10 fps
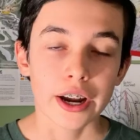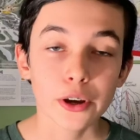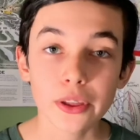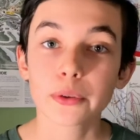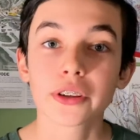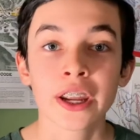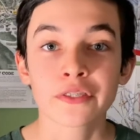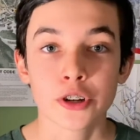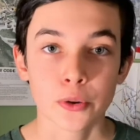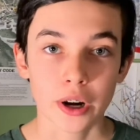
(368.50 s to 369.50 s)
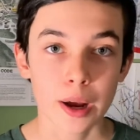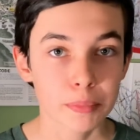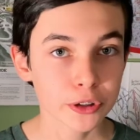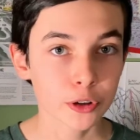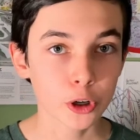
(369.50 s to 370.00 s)
know that was kind of a short
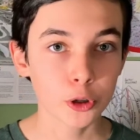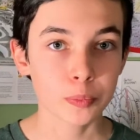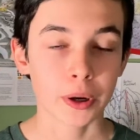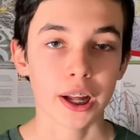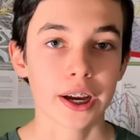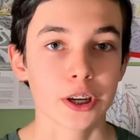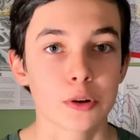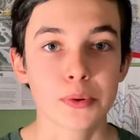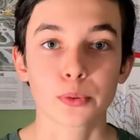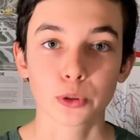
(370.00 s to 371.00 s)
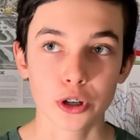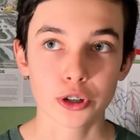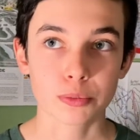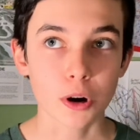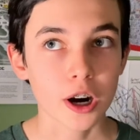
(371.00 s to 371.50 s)
episode, but I hope you
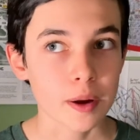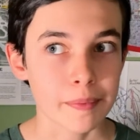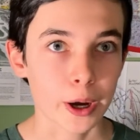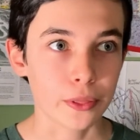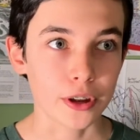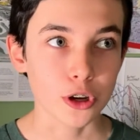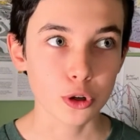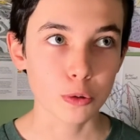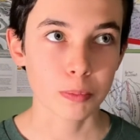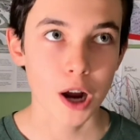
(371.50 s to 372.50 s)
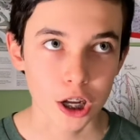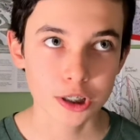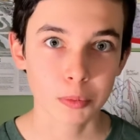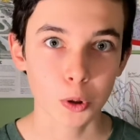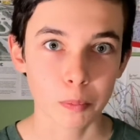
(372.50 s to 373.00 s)
learned more about the new
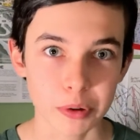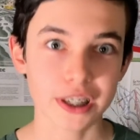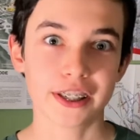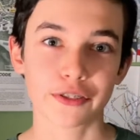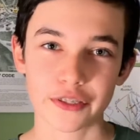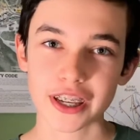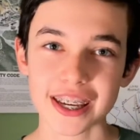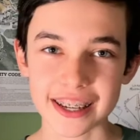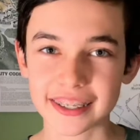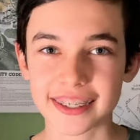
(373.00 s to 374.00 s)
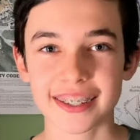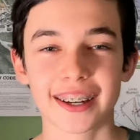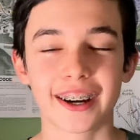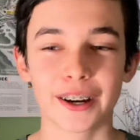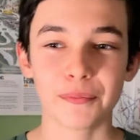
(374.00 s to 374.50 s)
possible beast of the east.
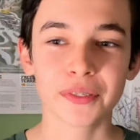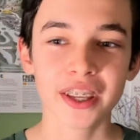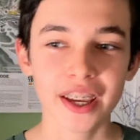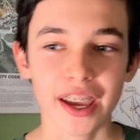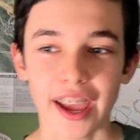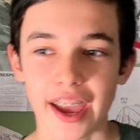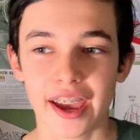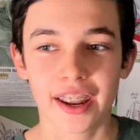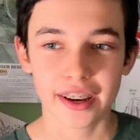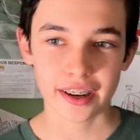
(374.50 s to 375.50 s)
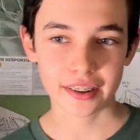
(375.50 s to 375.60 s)
And